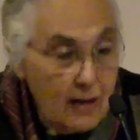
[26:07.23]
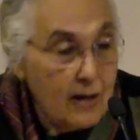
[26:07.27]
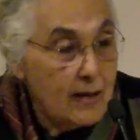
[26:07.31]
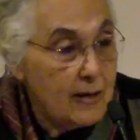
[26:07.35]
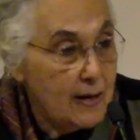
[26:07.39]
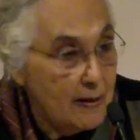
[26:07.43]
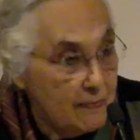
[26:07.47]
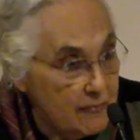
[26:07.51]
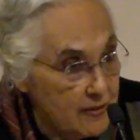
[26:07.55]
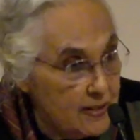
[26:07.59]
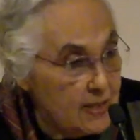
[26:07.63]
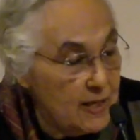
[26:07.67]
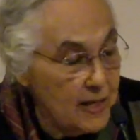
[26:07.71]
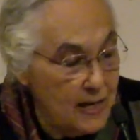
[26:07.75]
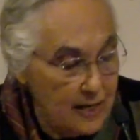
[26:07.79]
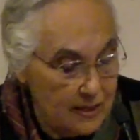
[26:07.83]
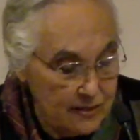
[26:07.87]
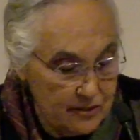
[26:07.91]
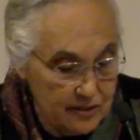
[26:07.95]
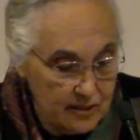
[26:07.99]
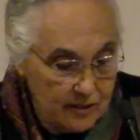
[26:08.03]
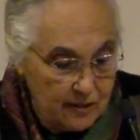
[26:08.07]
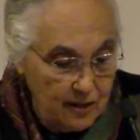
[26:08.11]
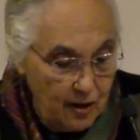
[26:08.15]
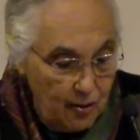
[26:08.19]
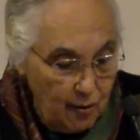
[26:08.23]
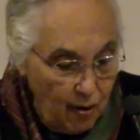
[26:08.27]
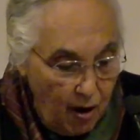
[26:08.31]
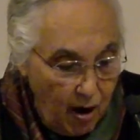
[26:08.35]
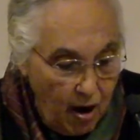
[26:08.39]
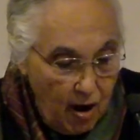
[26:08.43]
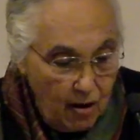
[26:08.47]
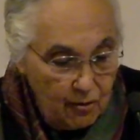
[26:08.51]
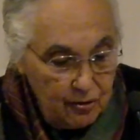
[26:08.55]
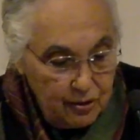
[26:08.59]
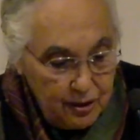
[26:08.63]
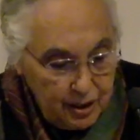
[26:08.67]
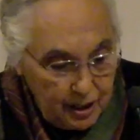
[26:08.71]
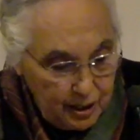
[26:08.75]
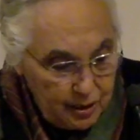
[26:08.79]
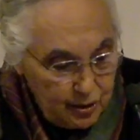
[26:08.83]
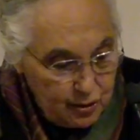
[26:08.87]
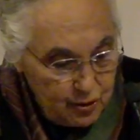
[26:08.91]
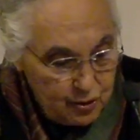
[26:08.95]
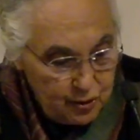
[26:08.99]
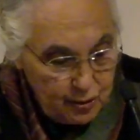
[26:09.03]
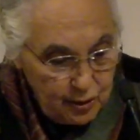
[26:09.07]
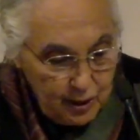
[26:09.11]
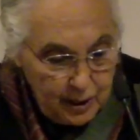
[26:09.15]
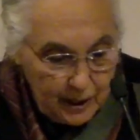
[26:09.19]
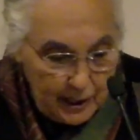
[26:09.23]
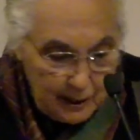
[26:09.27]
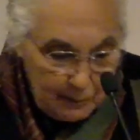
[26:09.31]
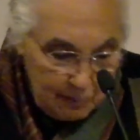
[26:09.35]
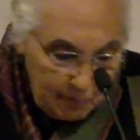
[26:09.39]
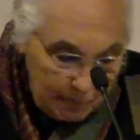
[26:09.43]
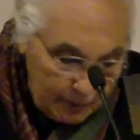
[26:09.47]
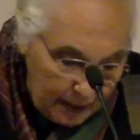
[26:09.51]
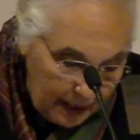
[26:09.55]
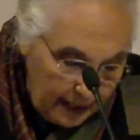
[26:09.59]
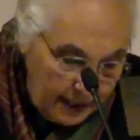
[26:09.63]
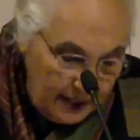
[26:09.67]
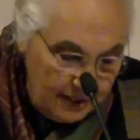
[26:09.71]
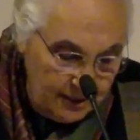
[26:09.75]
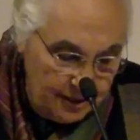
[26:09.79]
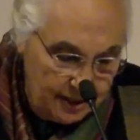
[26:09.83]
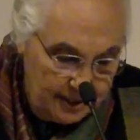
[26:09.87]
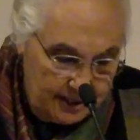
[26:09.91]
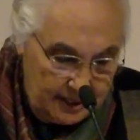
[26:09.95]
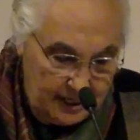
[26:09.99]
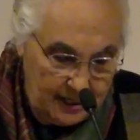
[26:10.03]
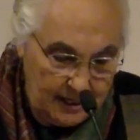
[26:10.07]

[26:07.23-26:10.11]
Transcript: Nevertheless, there are occasional complaints